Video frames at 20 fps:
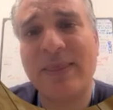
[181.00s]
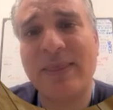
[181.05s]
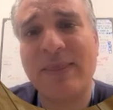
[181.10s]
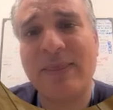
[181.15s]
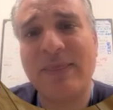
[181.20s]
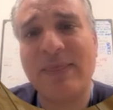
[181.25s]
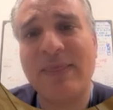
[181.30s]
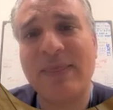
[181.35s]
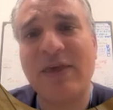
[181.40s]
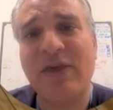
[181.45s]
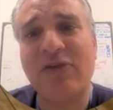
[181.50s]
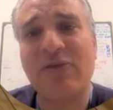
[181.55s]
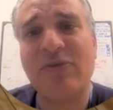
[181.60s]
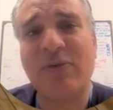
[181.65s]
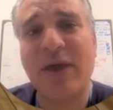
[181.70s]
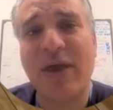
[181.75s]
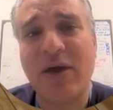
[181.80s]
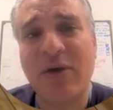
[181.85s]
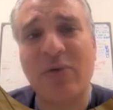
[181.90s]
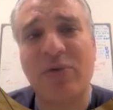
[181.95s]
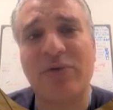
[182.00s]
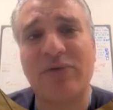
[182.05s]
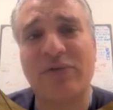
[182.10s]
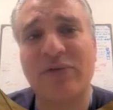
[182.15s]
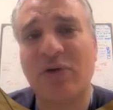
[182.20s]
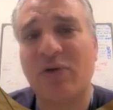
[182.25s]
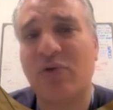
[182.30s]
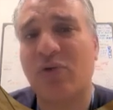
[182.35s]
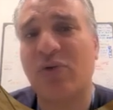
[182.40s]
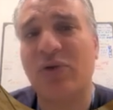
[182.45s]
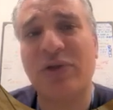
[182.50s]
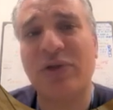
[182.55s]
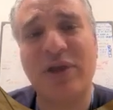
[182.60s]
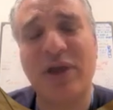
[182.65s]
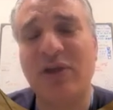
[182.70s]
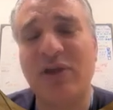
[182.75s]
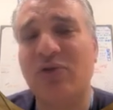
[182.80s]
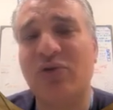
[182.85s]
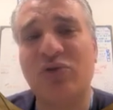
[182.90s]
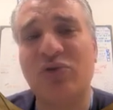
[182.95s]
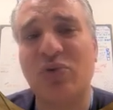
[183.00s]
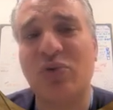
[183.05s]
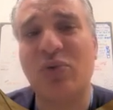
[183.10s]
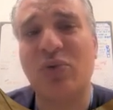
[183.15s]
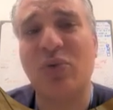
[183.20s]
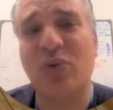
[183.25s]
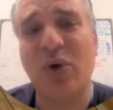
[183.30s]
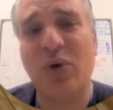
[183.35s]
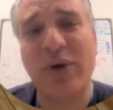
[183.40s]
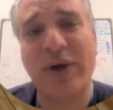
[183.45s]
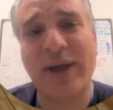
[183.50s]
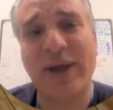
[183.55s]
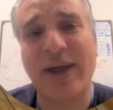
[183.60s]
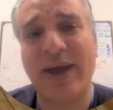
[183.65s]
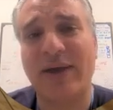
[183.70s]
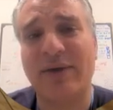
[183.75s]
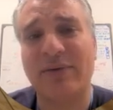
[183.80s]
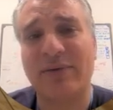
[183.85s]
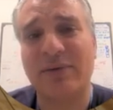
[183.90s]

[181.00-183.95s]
these errors continue to occur.